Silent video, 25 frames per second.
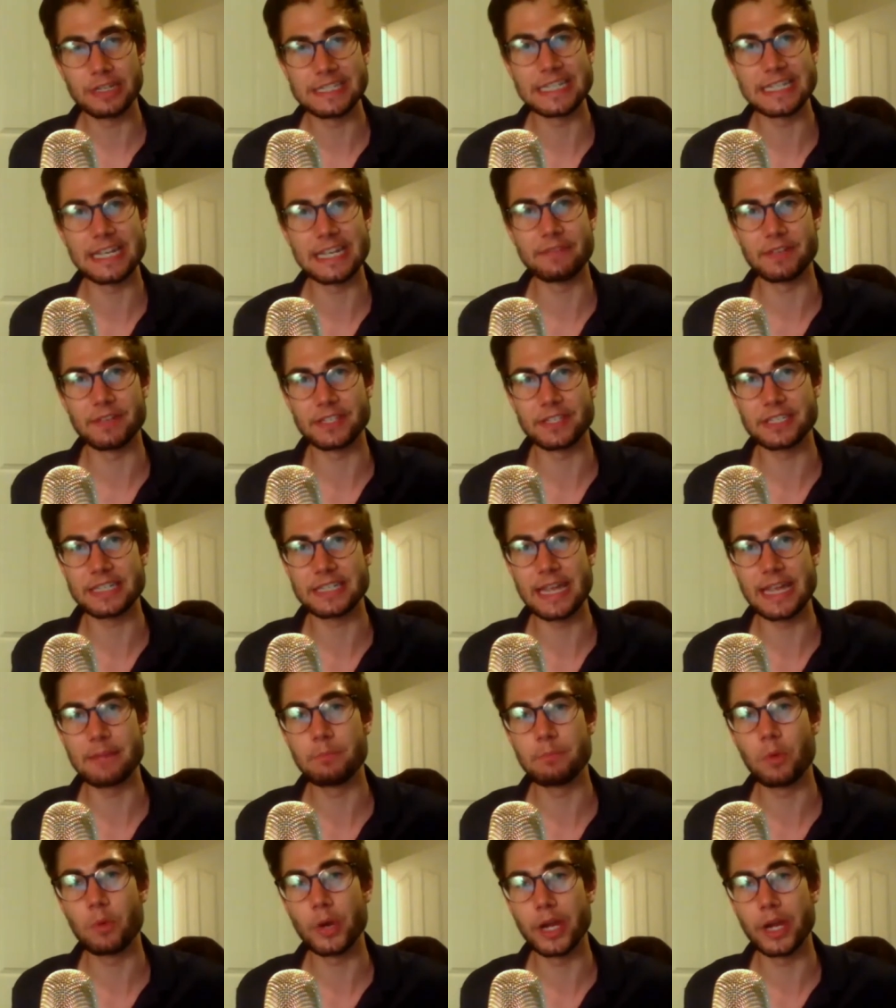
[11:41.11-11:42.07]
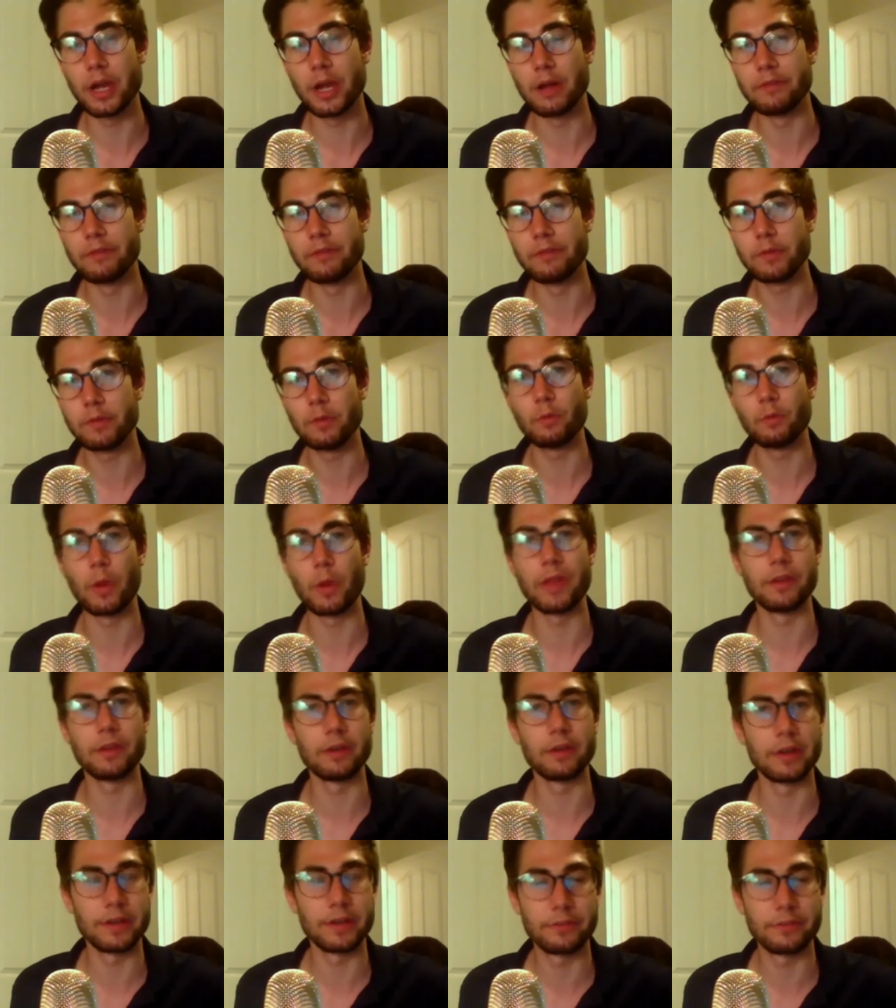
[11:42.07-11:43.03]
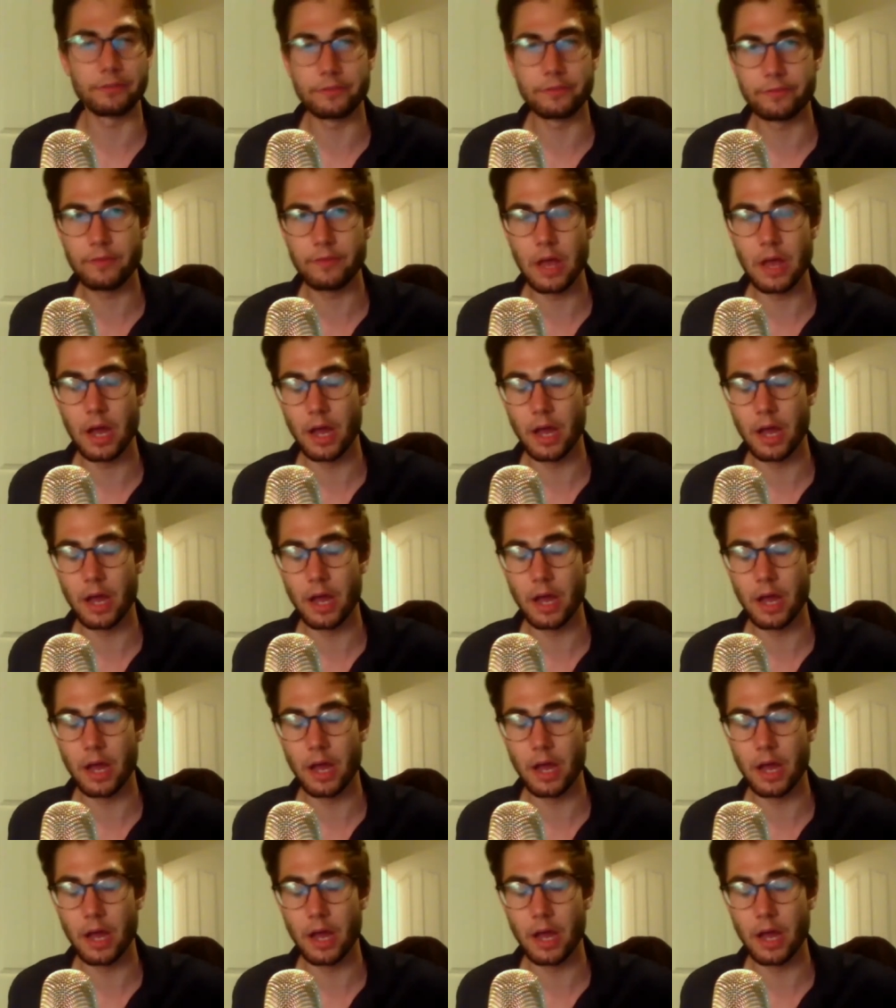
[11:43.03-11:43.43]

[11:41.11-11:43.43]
to give a standpoint of whether it's